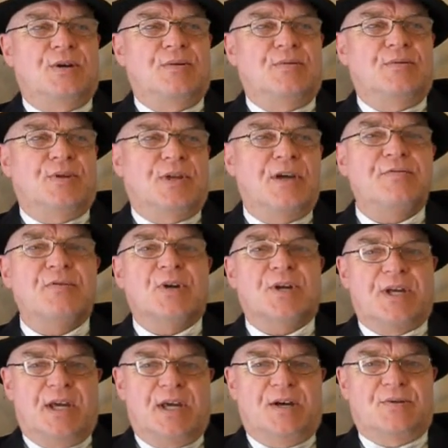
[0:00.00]
They've got
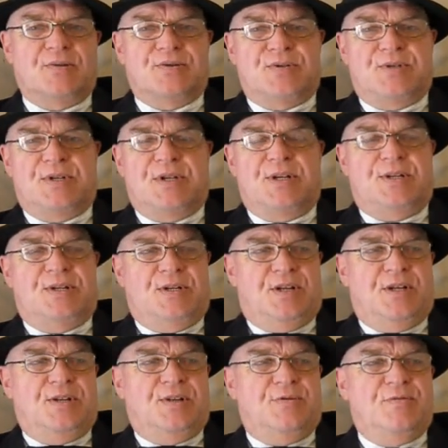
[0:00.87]
a house
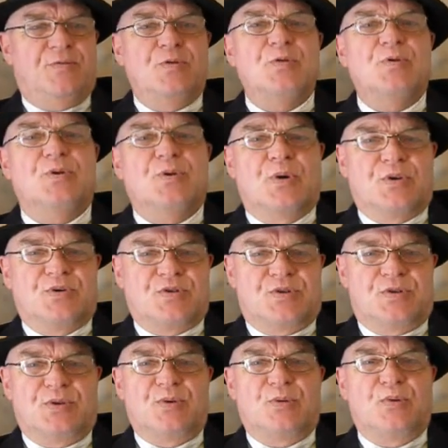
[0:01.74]
and food
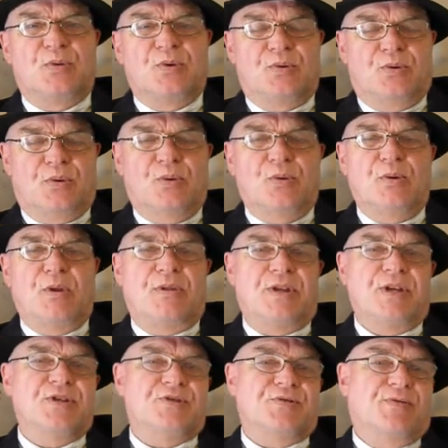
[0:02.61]
costs and all the
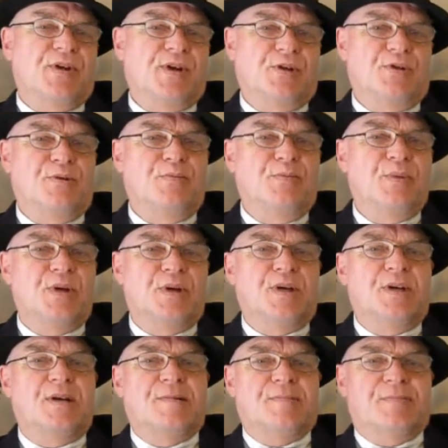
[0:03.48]
things around them
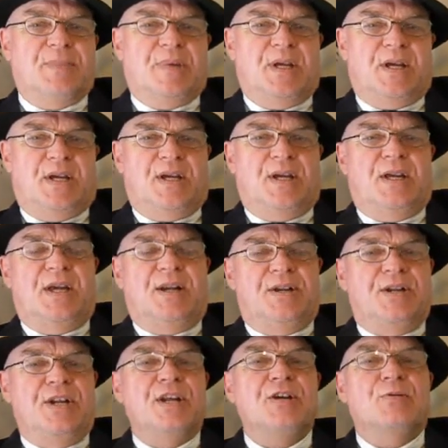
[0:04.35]
at
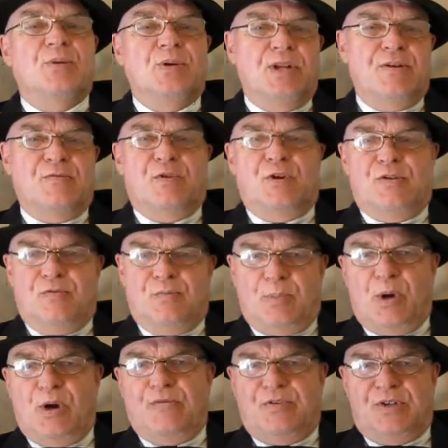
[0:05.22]
an equal level of
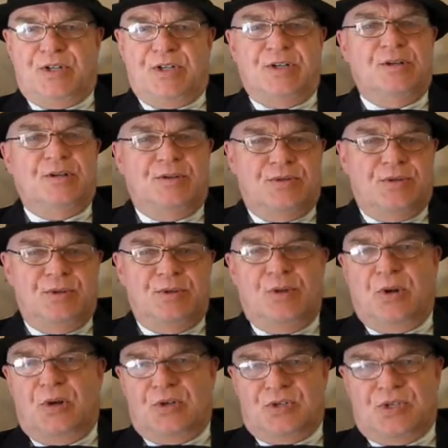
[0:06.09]
poverty,
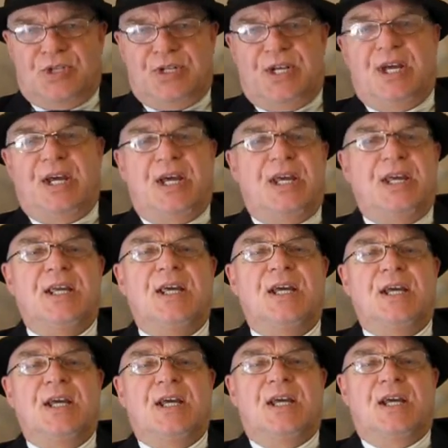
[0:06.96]
$2 a day,
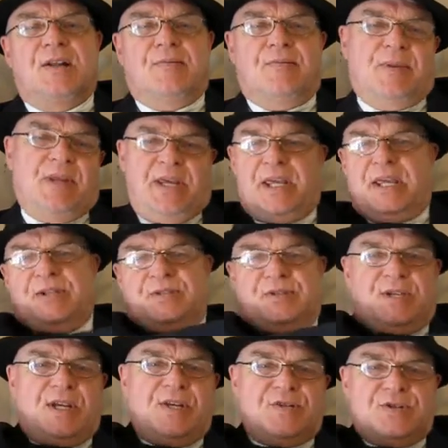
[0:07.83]

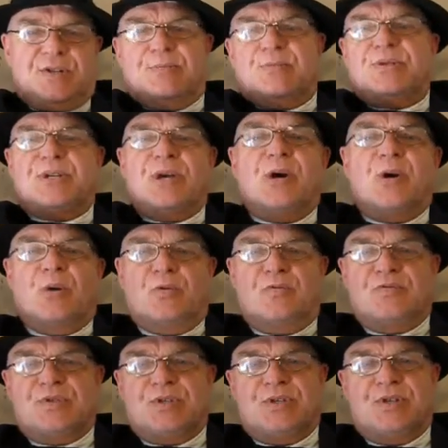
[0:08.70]
as
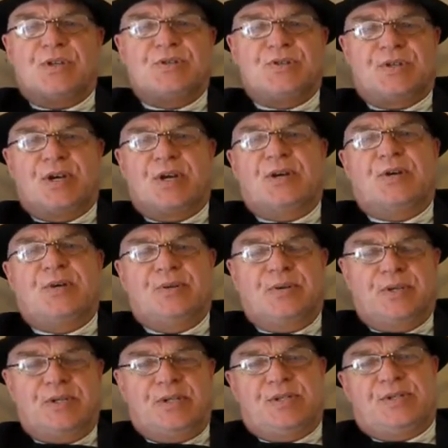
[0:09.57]
themselves. So
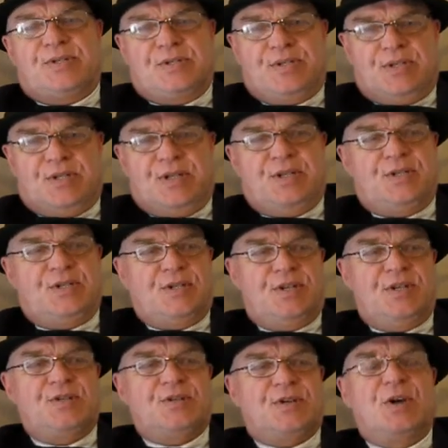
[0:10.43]

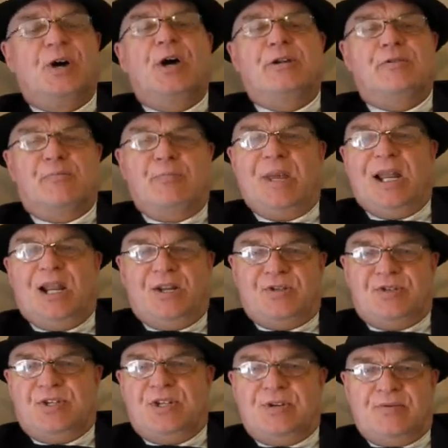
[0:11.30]
there's a kind of
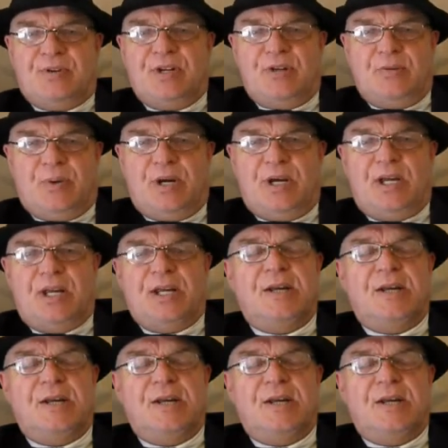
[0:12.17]
balance there anyway.